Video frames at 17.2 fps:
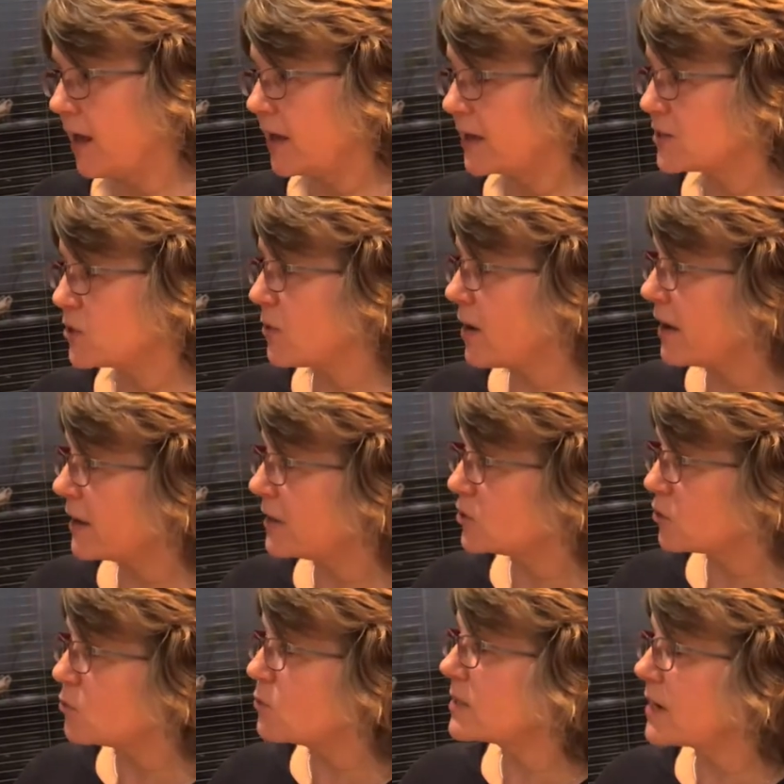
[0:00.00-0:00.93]
So I
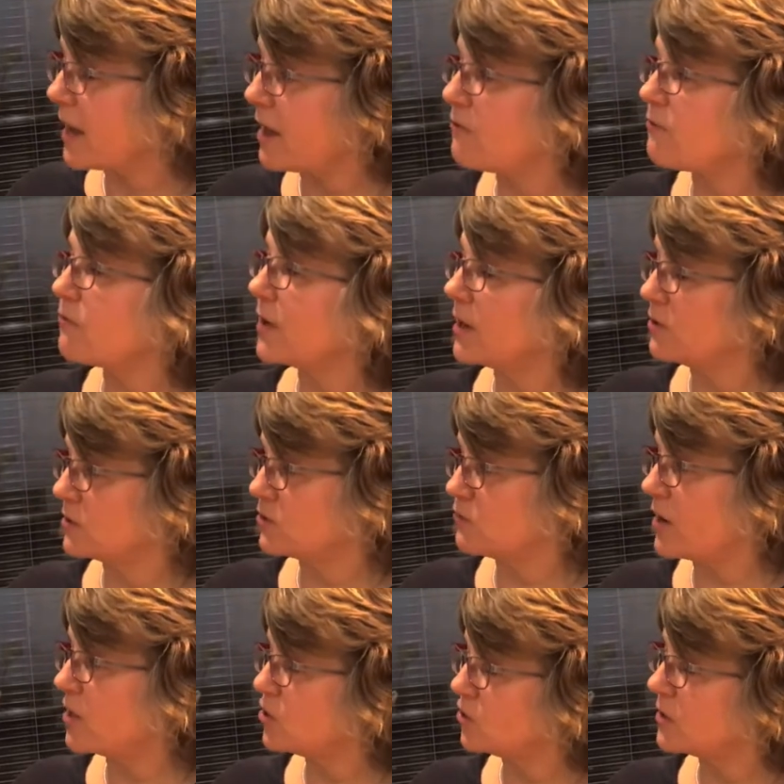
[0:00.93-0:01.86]
don't have
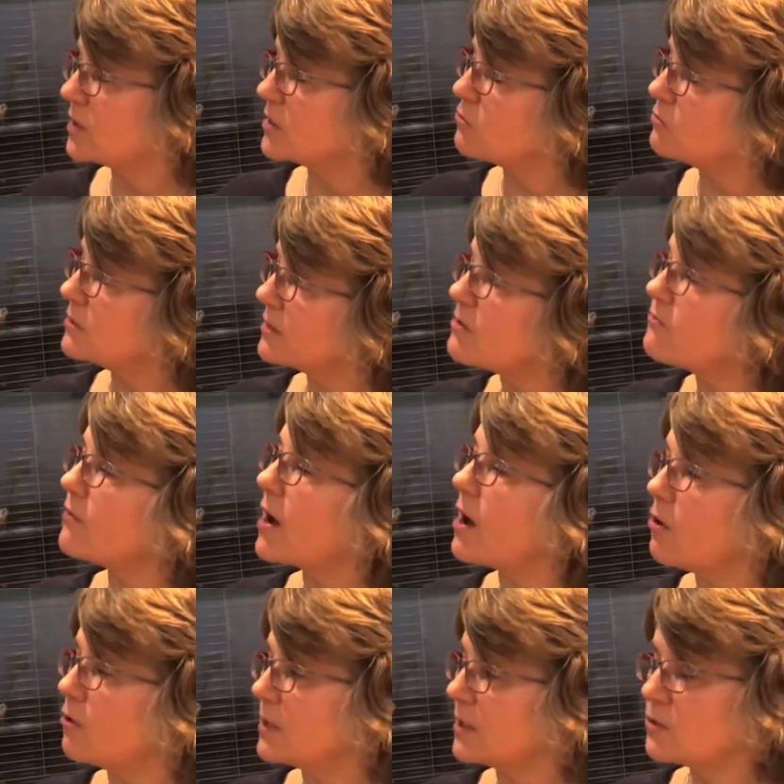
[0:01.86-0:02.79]
illustration, I don't give
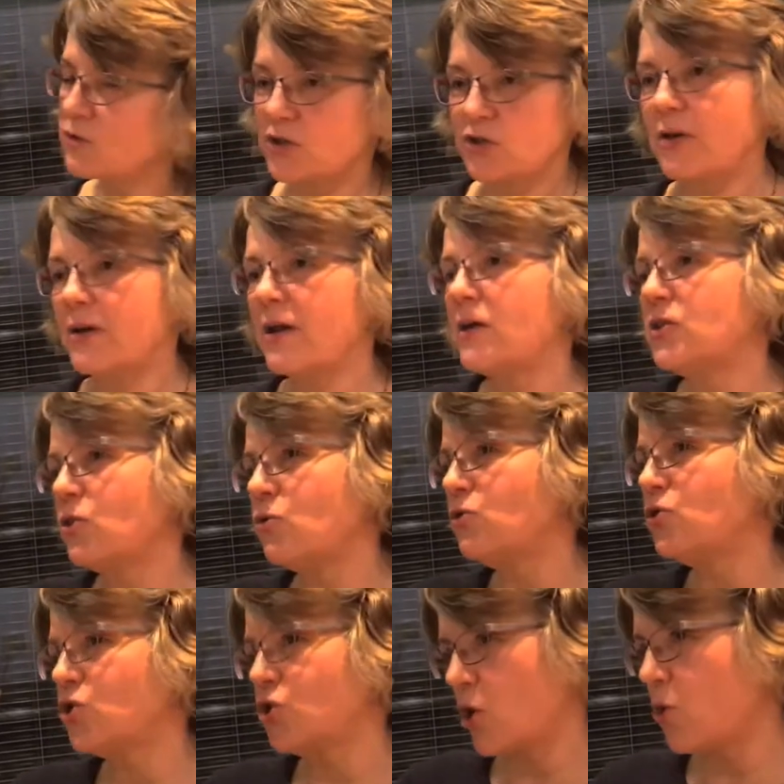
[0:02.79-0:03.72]
out illustration, and I
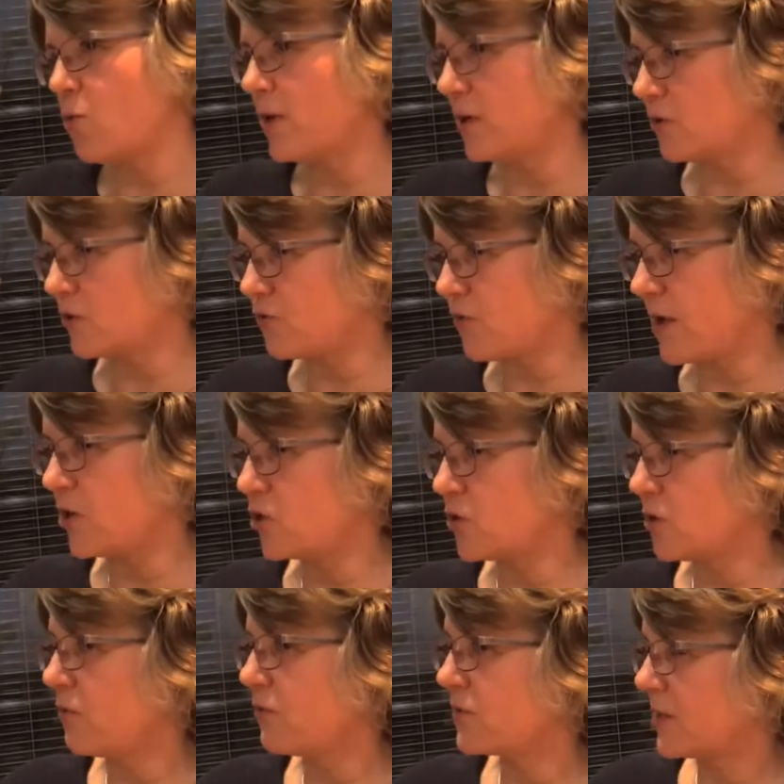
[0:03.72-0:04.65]
don't show
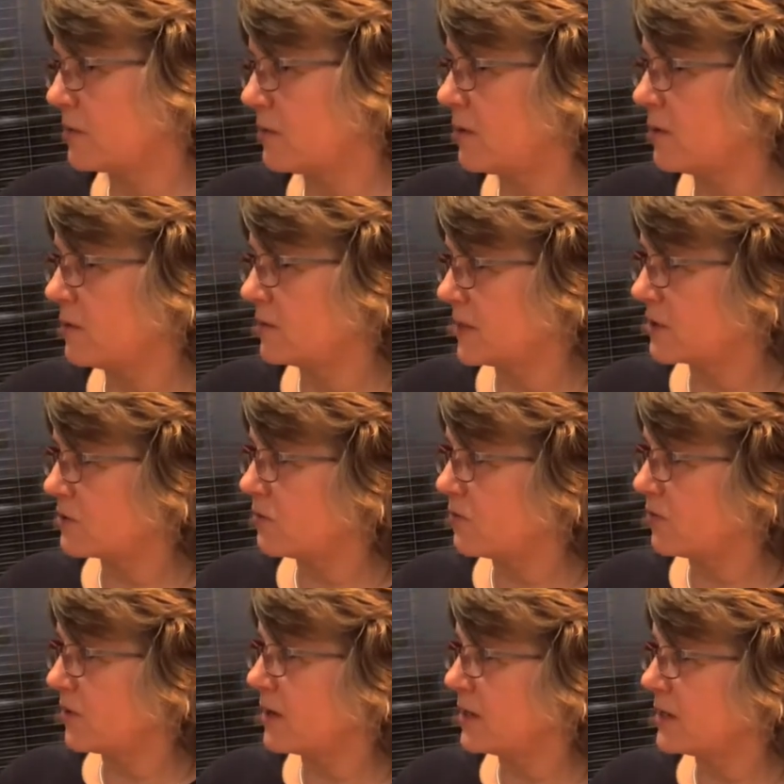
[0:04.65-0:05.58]
illustration of uh,
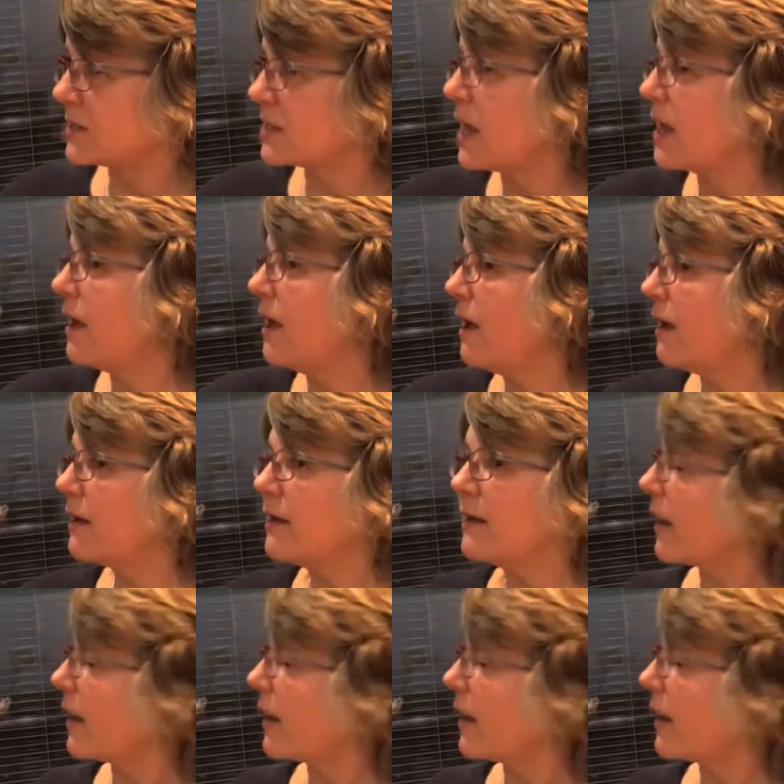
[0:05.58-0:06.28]
sacrifice in